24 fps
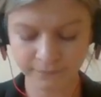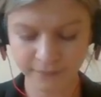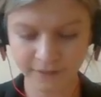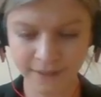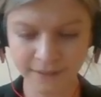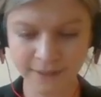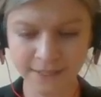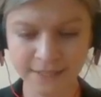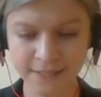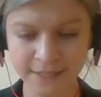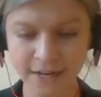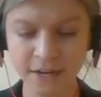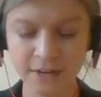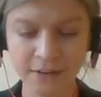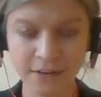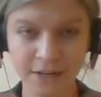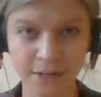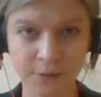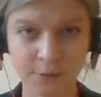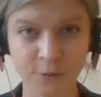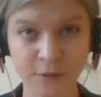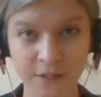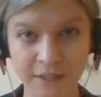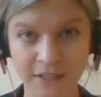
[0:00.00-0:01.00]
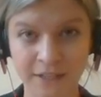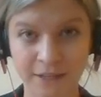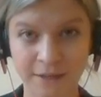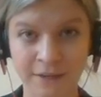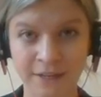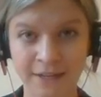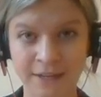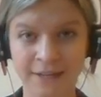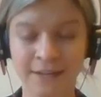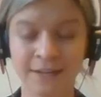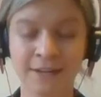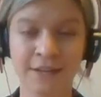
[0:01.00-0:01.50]
that's kind of like a really
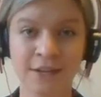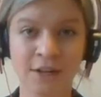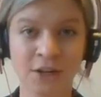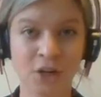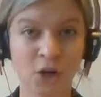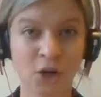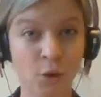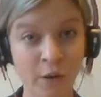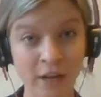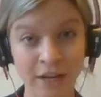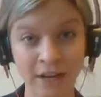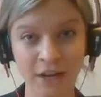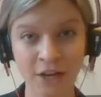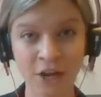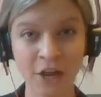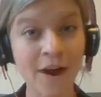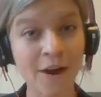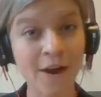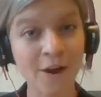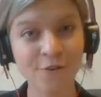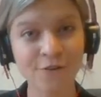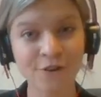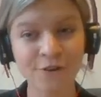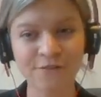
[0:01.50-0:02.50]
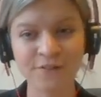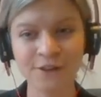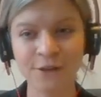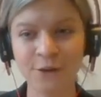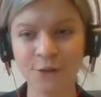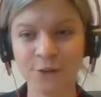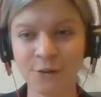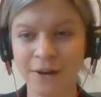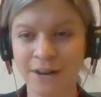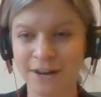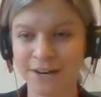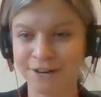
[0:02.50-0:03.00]
quick
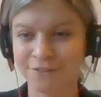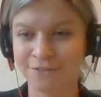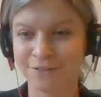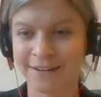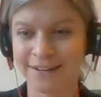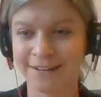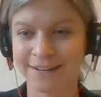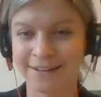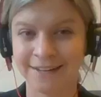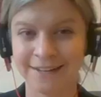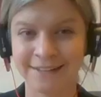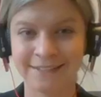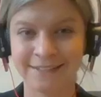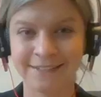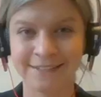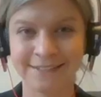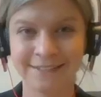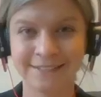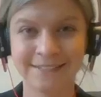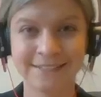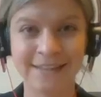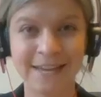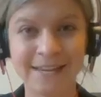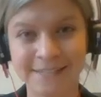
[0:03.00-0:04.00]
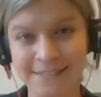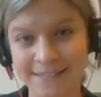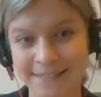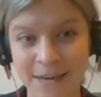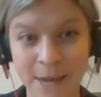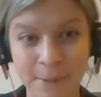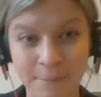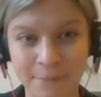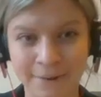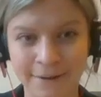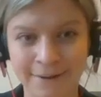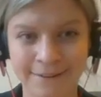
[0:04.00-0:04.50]
overview, kind of like a
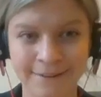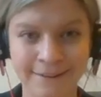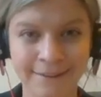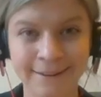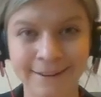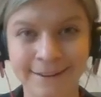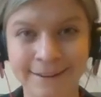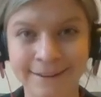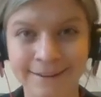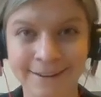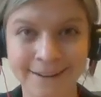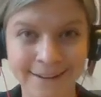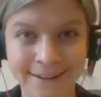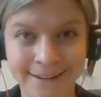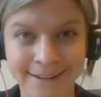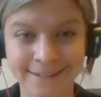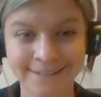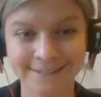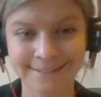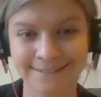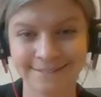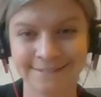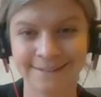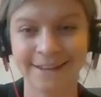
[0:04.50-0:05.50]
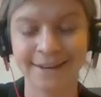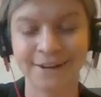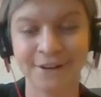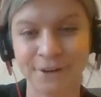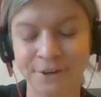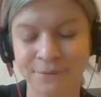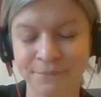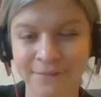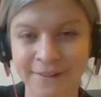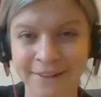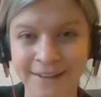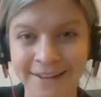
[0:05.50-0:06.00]
10-step thing, I guess. I
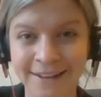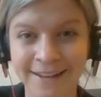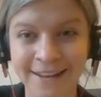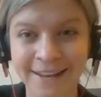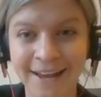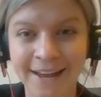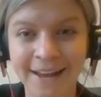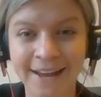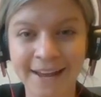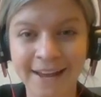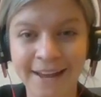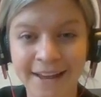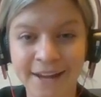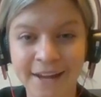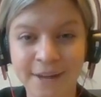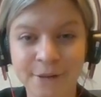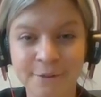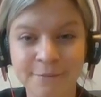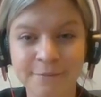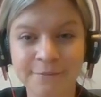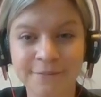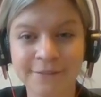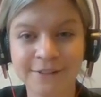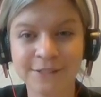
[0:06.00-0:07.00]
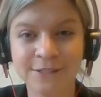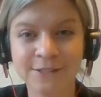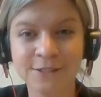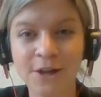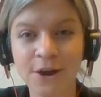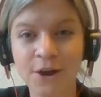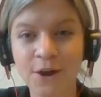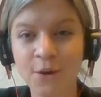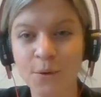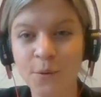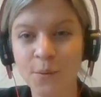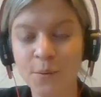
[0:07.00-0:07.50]
don't know.
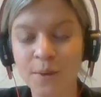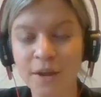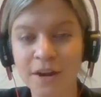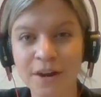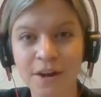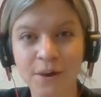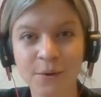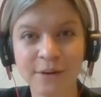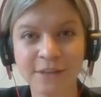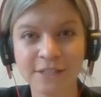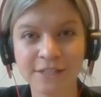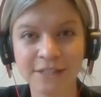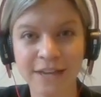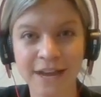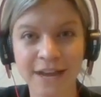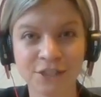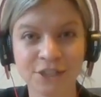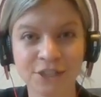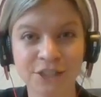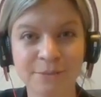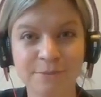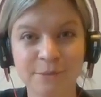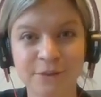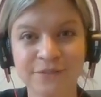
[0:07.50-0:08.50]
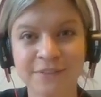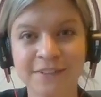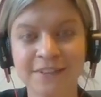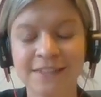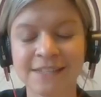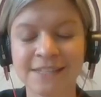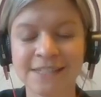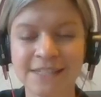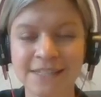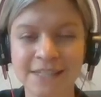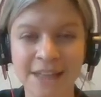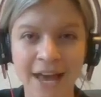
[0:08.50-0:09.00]
So we are going to actually move to
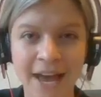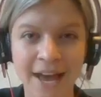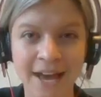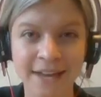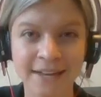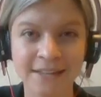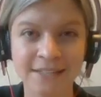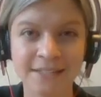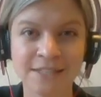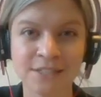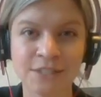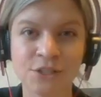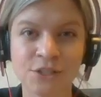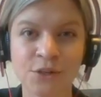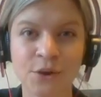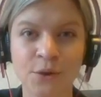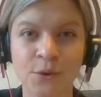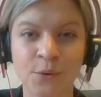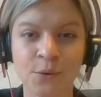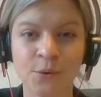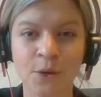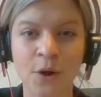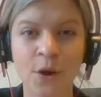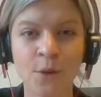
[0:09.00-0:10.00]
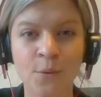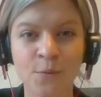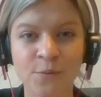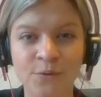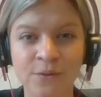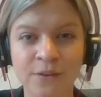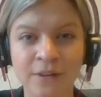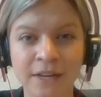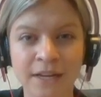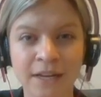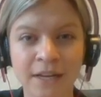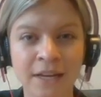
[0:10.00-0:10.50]
the slides. So
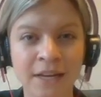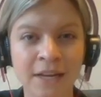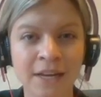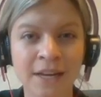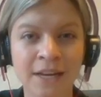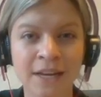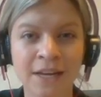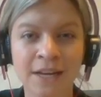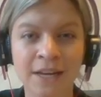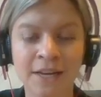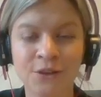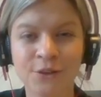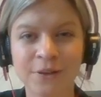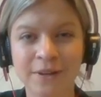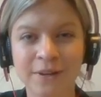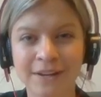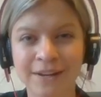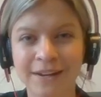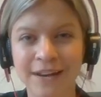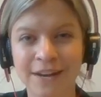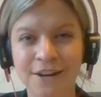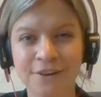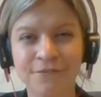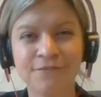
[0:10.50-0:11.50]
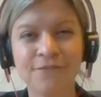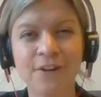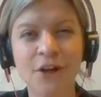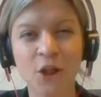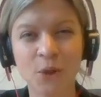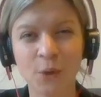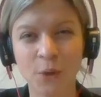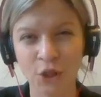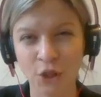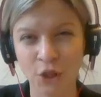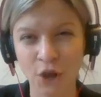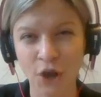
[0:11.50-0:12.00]
hopefully you can kind of
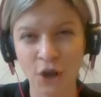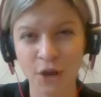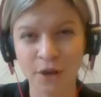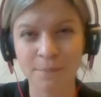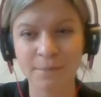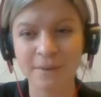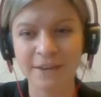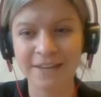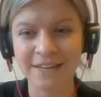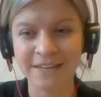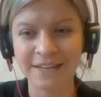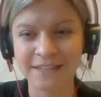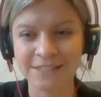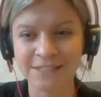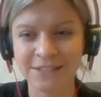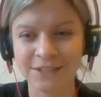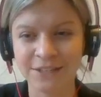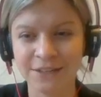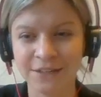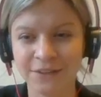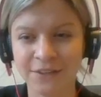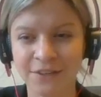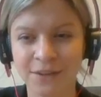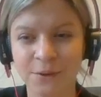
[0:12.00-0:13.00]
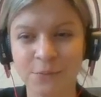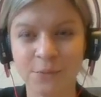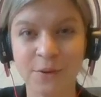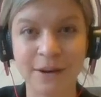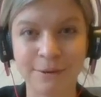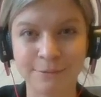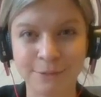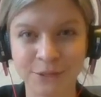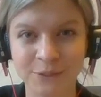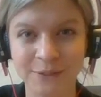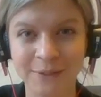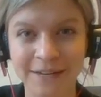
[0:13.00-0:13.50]
follow along a bit easier than what
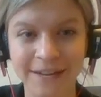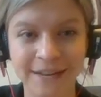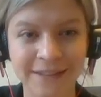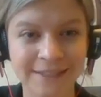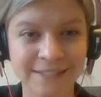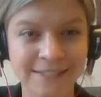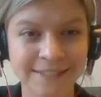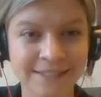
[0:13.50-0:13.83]
I'm doing at this